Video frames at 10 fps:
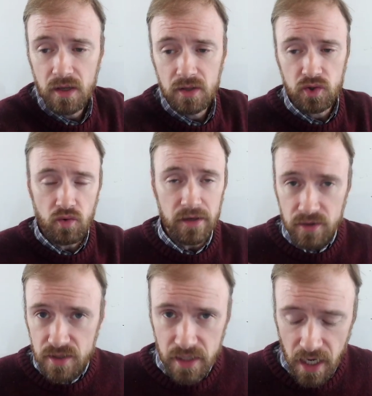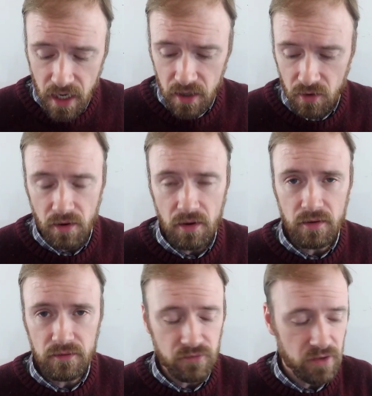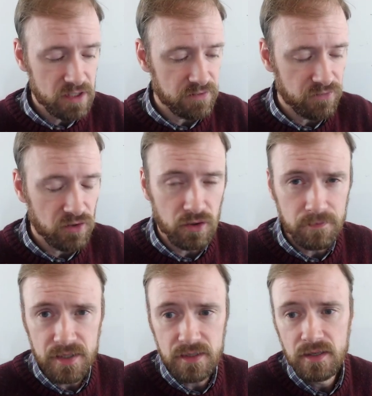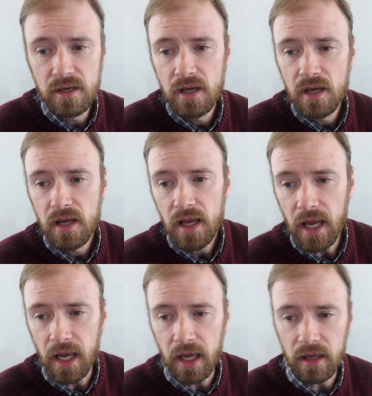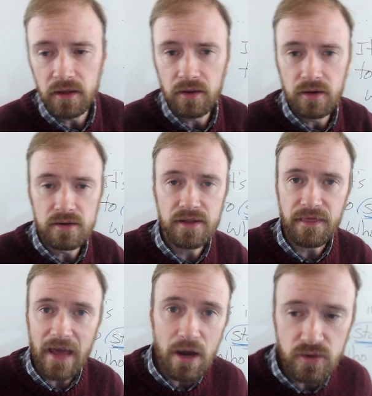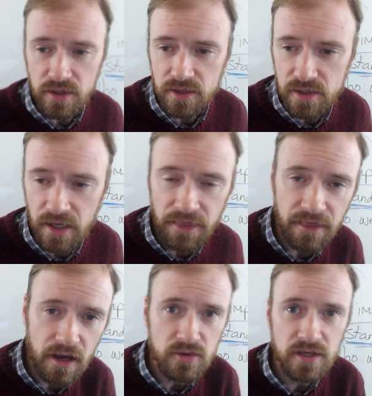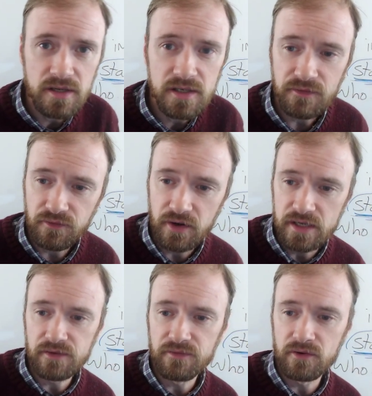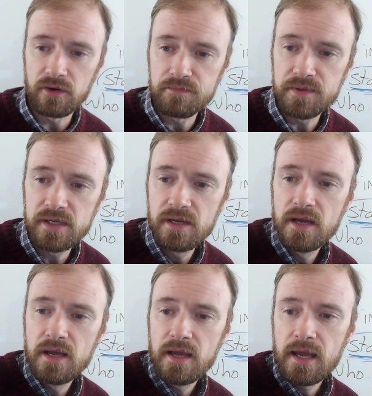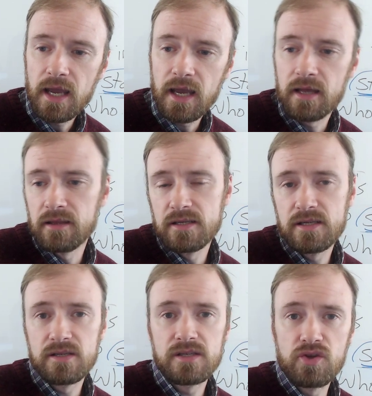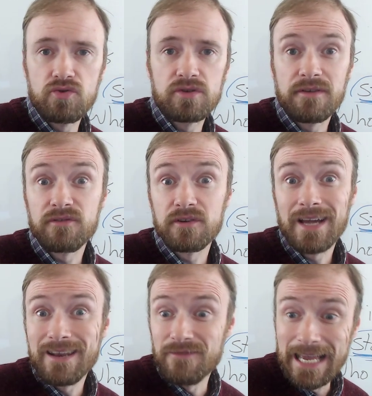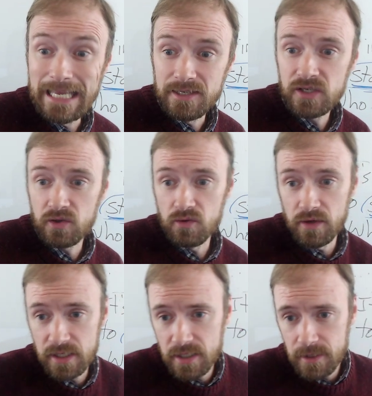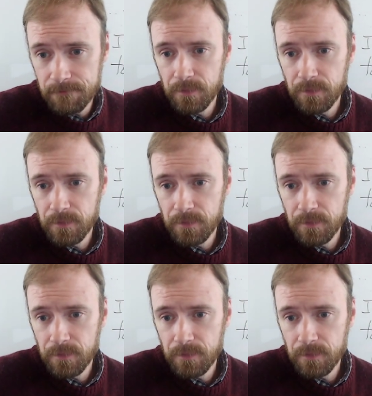to understand, all the phrasal verbs. And there's thousands and thousands of phrasal verbs. And this is usually for advanced students.